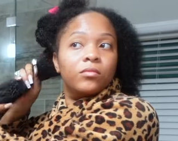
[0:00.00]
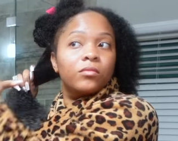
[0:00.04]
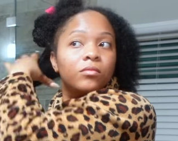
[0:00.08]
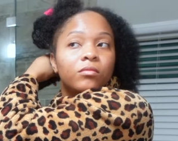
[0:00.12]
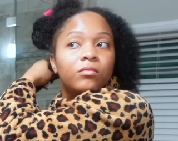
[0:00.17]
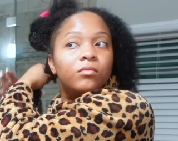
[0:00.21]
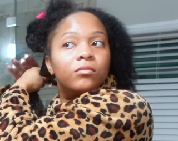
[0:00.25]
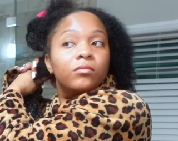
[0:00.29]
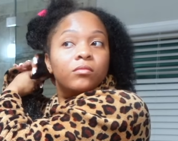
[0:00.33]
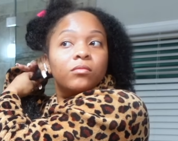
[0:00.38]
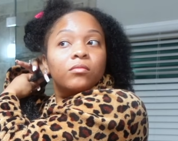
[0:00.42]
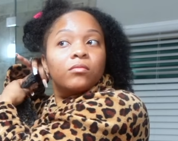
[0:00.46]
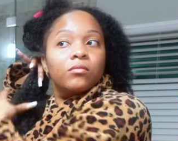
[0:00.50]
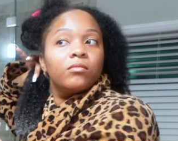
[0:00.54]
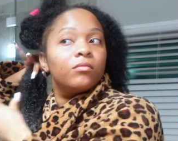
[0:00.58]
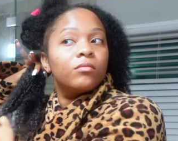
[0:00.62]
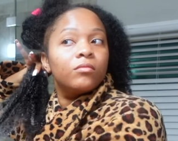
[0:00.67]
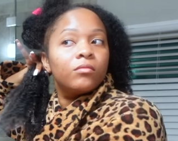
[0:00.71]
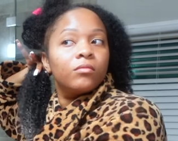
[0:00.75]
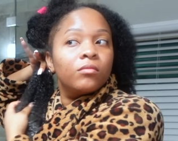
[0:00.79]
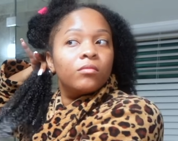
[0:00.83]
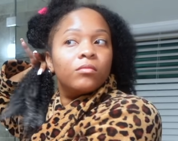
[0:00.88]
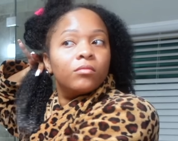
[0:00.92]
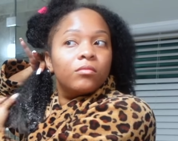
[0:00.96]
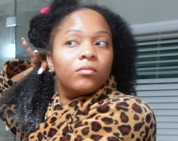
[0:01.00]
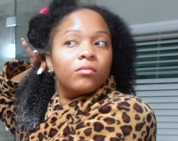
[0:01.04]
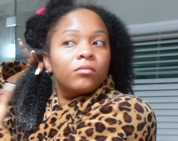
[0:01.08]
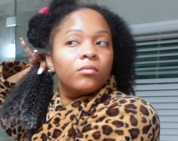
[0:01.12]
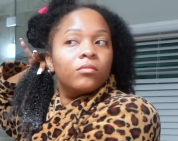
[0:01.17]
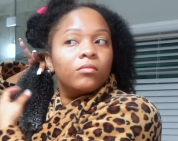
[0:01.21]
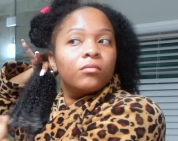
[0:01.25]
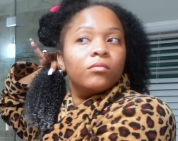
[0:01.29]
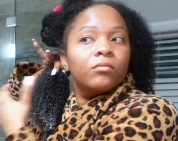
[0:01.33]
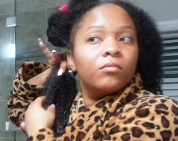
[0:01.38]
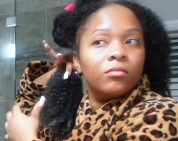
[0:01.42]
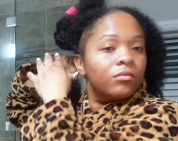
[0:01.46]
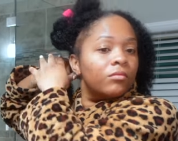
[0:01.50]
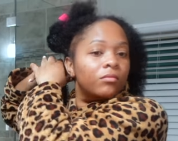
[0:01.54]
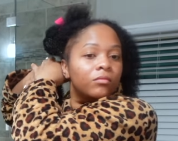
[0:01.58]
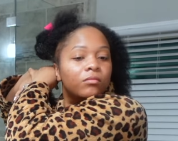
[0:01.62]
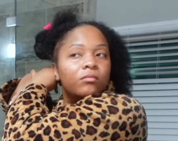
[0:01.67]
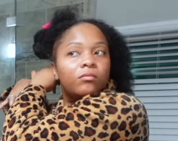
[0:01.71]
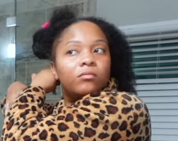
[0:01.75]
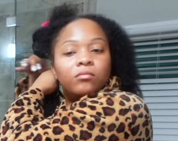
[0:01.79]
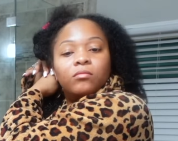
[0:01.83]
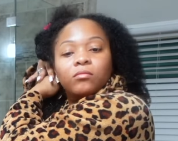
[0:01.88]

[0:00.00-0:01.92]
No one is speaking in this clip.